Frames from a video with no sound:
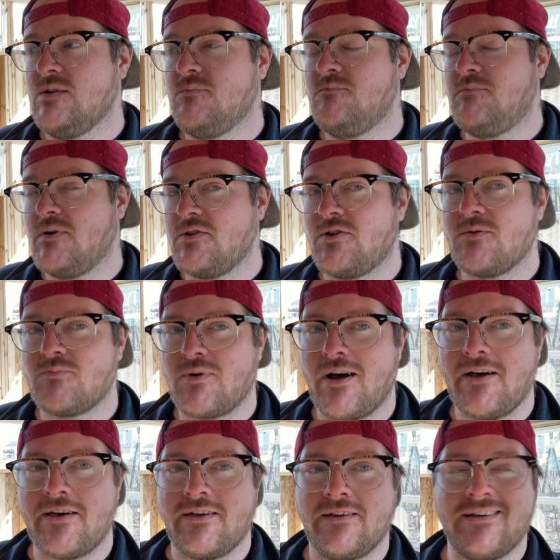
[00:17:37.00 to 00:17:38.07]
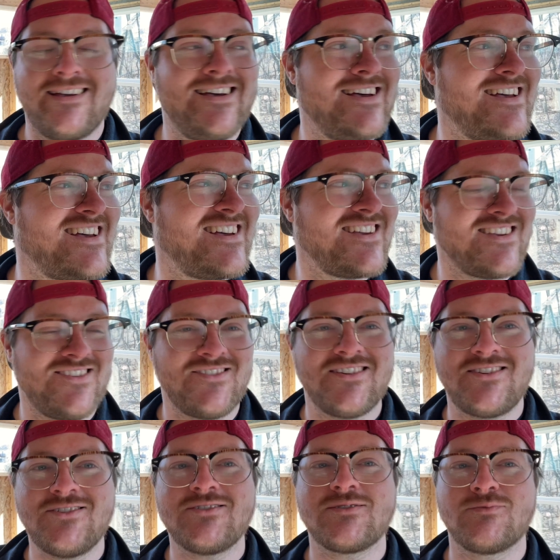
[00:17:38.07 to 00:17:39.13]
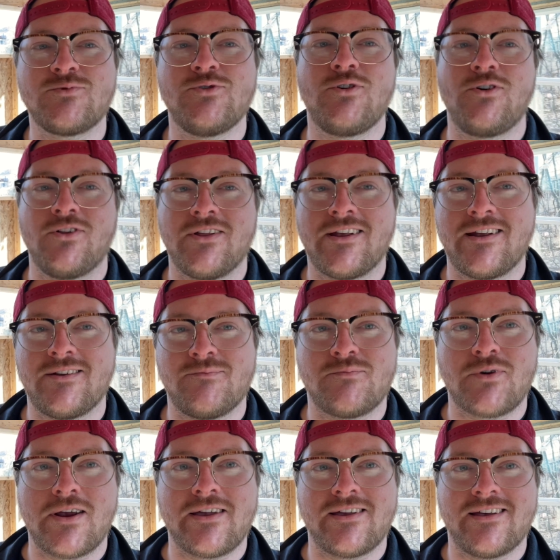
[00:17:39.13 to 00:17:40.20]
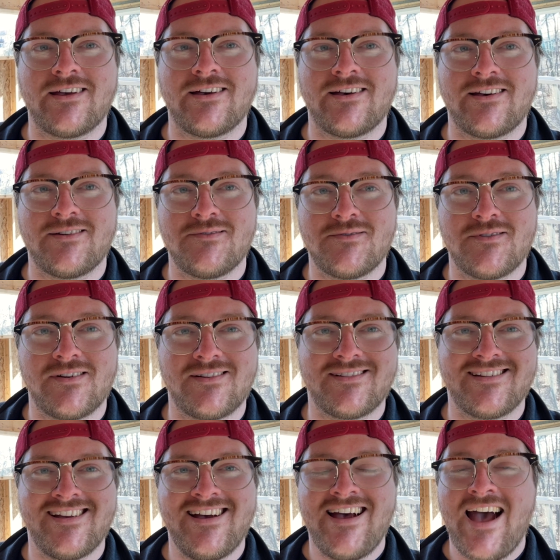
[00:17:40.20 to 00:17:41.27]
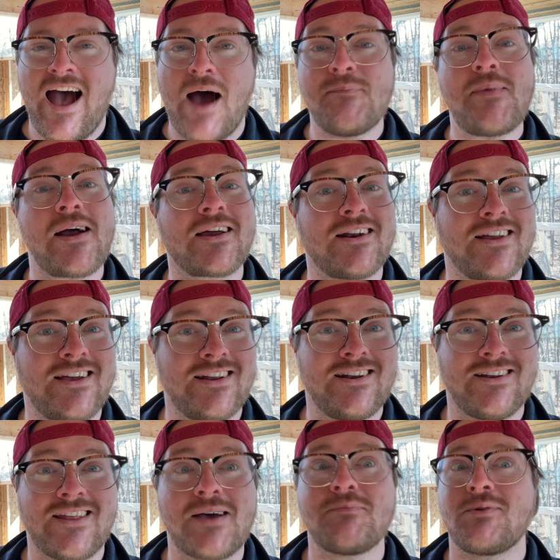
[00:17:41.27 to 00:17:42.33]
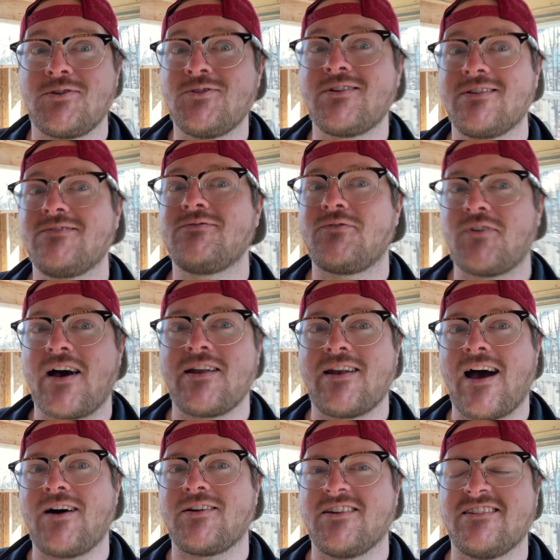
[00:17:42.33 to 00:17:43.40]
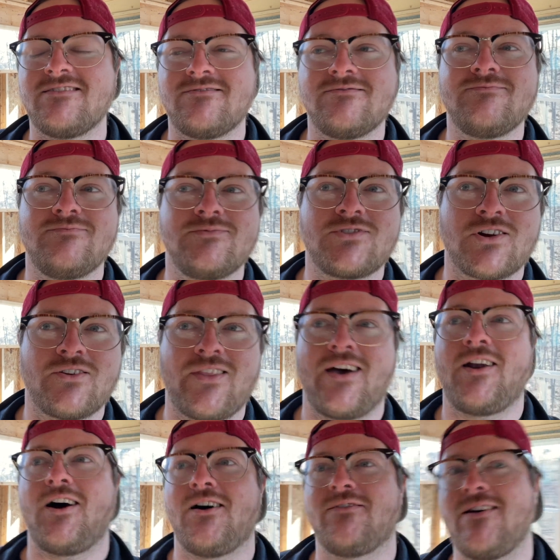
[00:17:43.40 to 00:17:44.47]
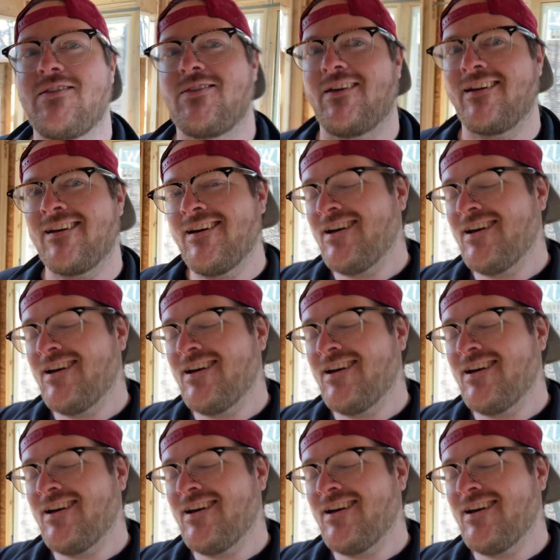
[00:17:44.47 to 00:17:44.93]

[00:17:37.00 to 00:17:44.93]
But you could do some Googling and break, I'm not going to get into that, but you could find how to turn that off, I think.